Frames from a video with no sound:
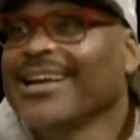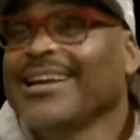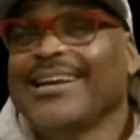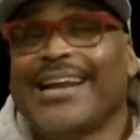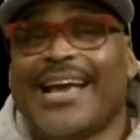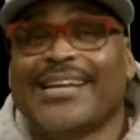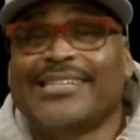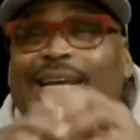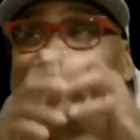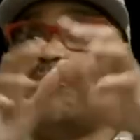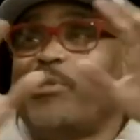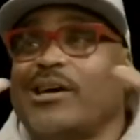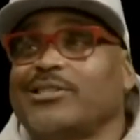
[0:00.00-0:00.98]
That
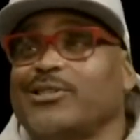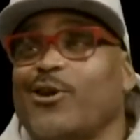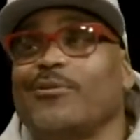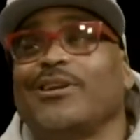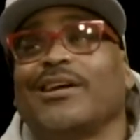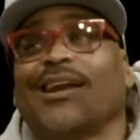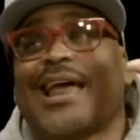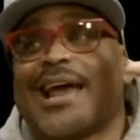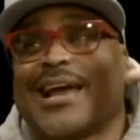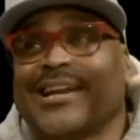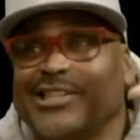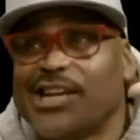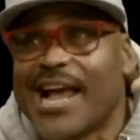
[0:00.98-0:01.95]
shit must don't look like
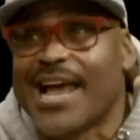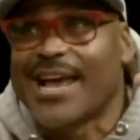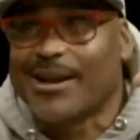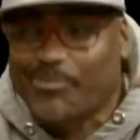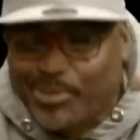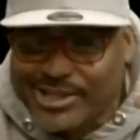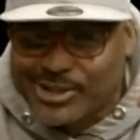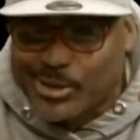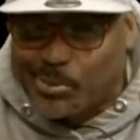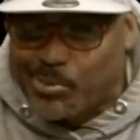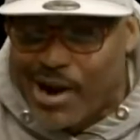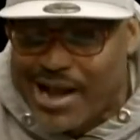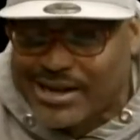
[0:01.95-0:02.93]
a giant piece
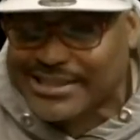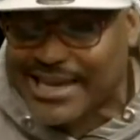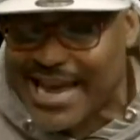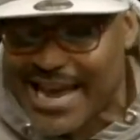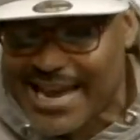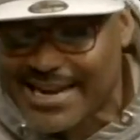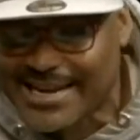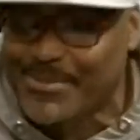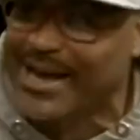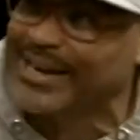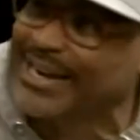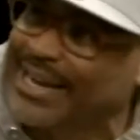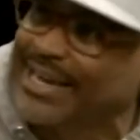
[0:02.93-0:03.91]
of Brock's candy,
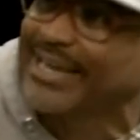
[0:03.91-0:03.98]
my nigga.